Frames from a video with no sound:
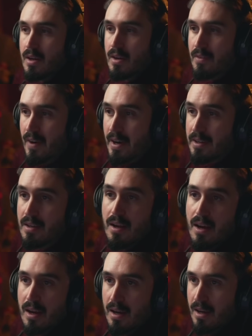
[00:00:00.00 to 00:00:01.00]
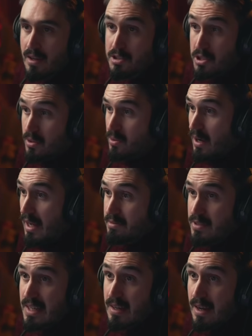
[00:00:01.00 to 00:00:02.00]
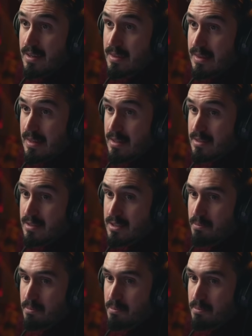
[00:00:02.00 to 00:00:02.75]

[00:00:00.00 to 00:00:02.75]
Right? So I really like these,